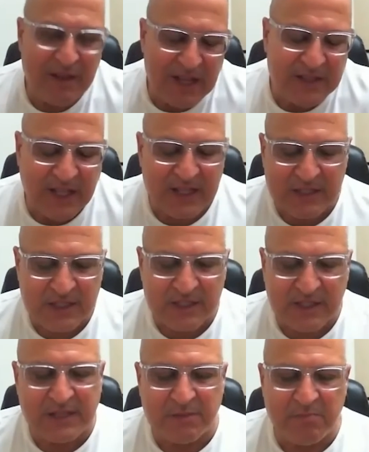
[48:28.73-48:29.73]

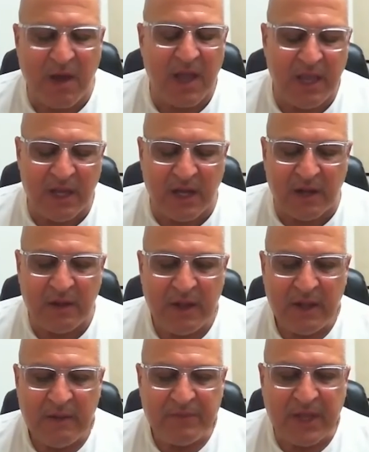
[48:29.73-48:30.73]
That's
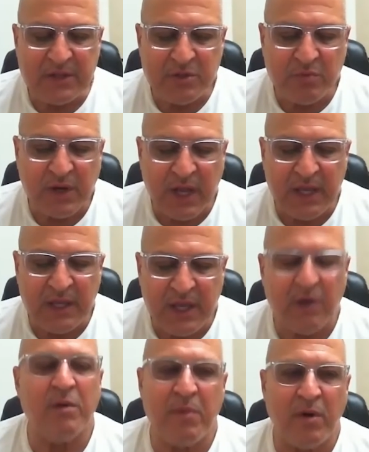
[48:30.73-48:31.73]
what I
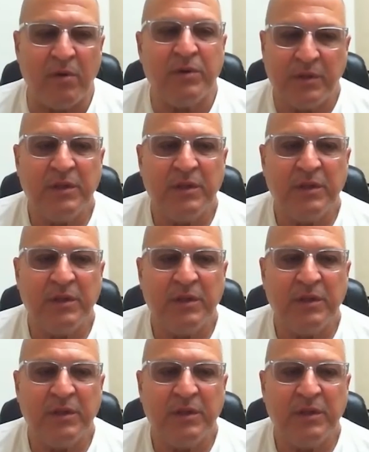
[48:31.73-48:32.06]
care about.